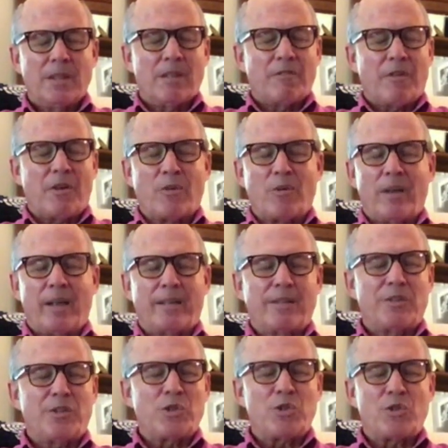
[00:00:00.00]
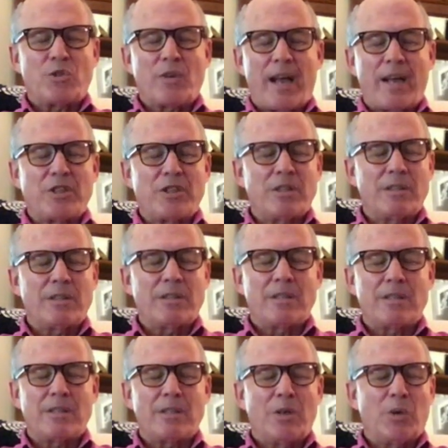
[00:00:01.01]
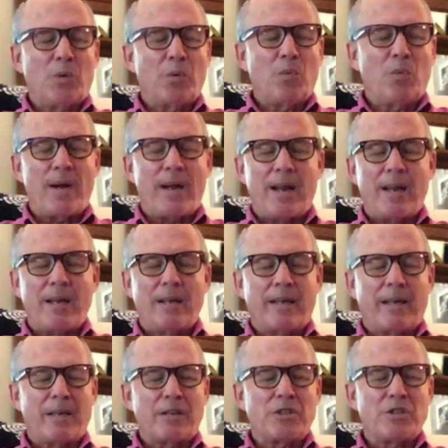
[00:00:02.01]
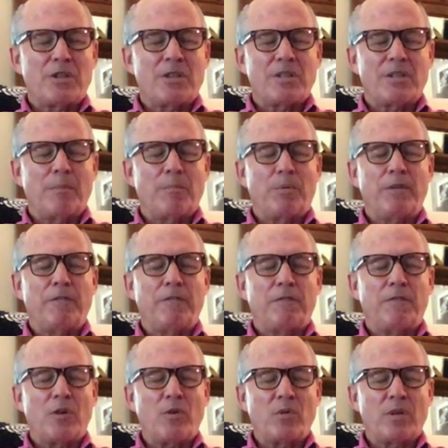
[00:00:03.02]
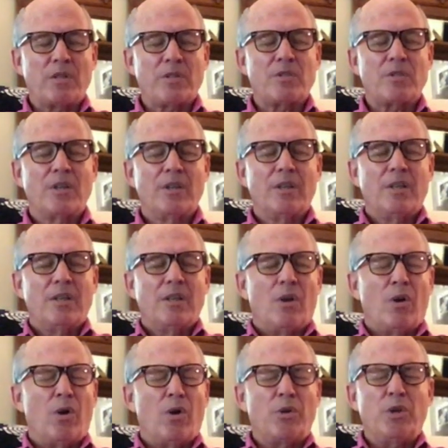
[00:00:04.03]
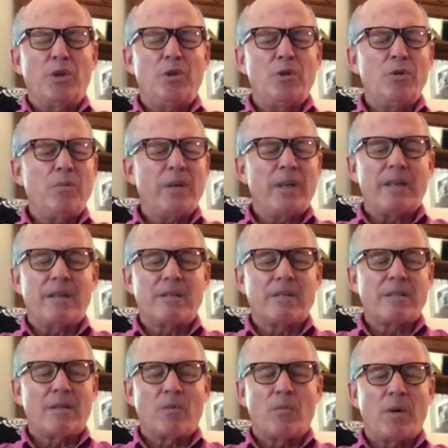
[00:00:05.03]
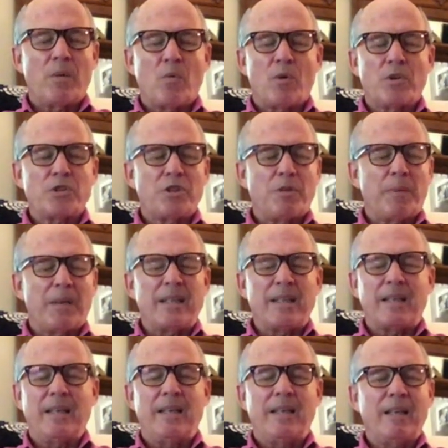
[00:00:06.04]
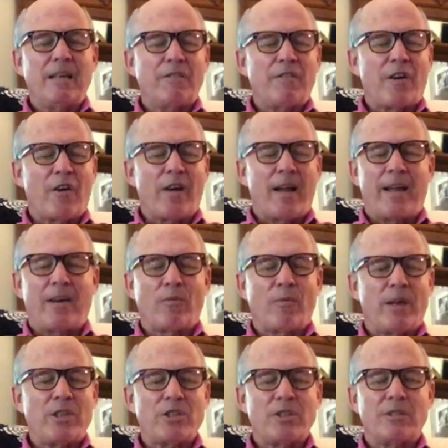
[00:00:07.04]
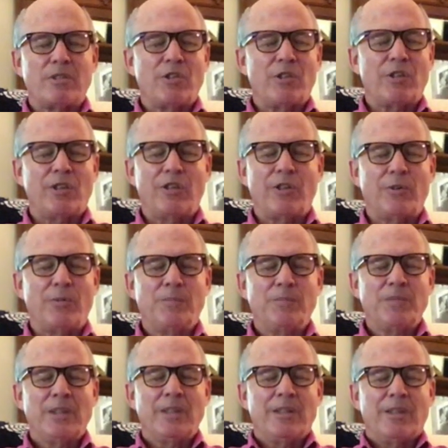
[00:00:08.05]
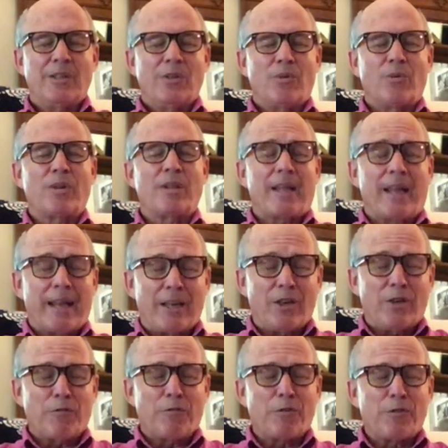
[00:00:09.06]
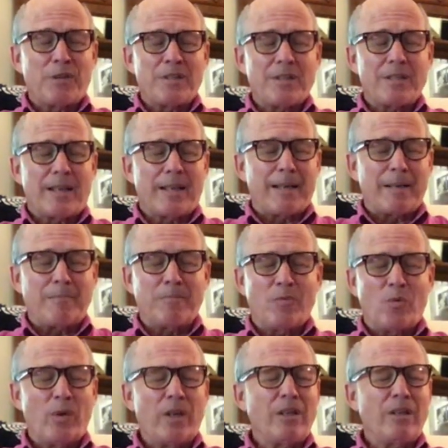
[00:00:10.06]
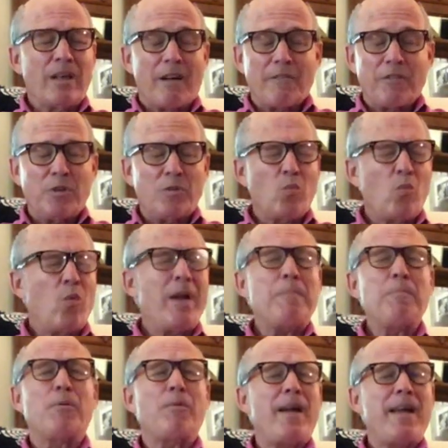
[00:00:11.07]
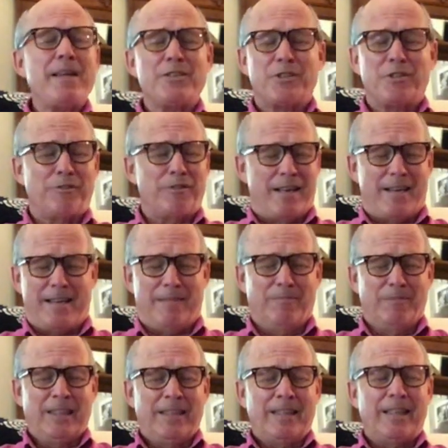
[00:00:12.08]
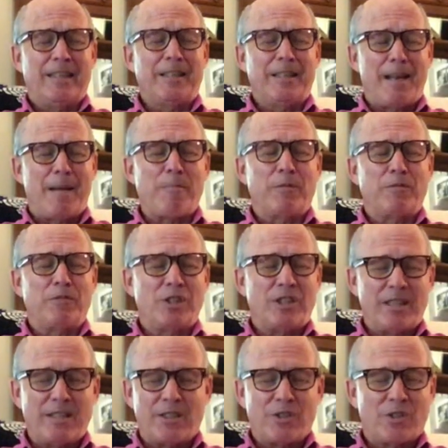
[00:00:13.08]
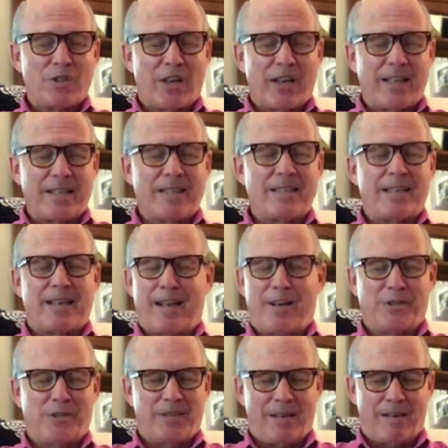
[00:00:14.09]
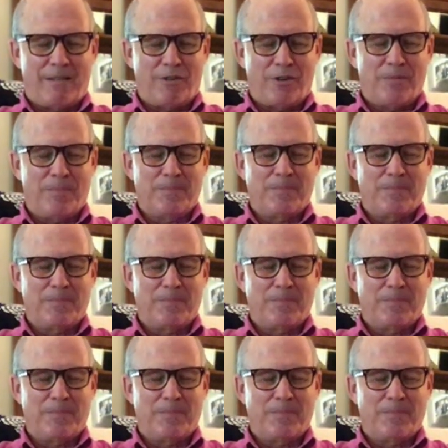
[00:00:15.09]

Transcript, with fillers: Father, let the distractions go away. Let us just simply focus on who it is that we worship and to give our adoration to you. Lord, thank you for this time. We love you. We praise you, God, in the name of Jesus Christ, our Savior.